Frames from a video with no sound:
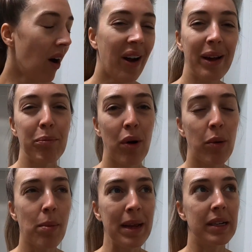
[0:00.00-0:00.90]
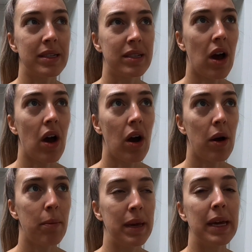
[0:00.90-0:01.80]
I'm probably going to
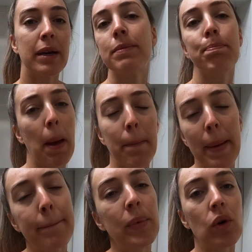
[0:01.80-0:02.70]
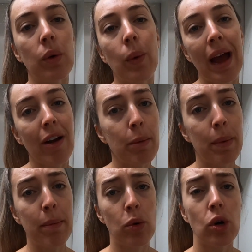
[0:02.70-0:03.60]
start being a bit more aware and a
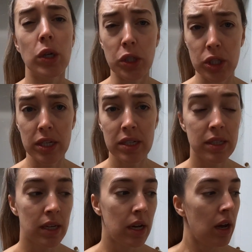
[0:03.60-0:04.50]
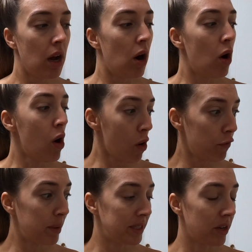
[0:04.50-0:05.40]
bit more conscious
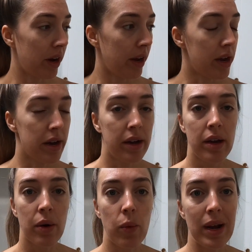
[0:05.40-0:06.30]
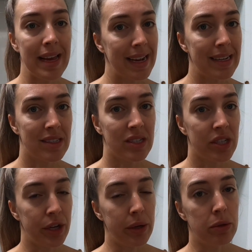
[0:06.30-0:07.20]
of my diet when it gets
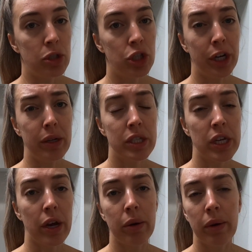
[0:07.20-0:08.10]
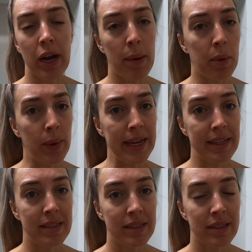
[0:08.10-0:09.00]
to June. So a couple of
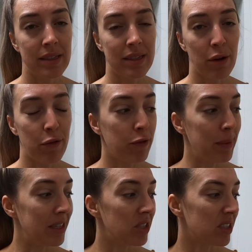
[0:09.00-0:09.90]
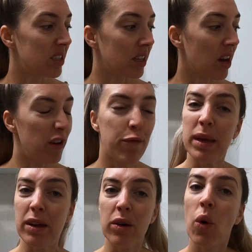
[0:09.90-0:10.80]
weeks still for me just to kind of
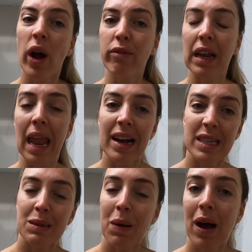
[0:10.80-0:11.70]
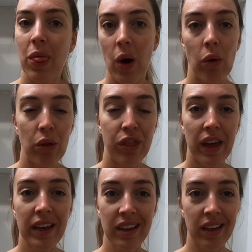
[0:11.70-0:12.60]
be quite relaxed about the whole
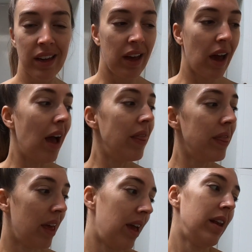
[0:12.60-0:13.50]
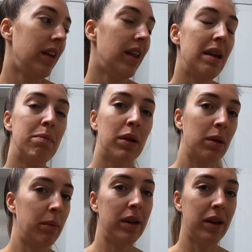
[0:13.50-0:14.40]
thing, and then
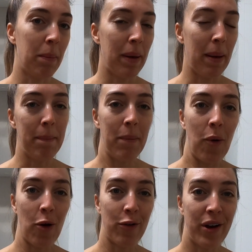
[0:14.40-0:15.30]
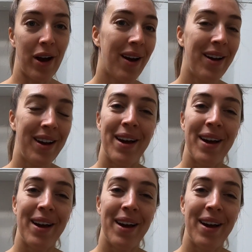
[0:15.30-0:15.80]
implement a bit more of a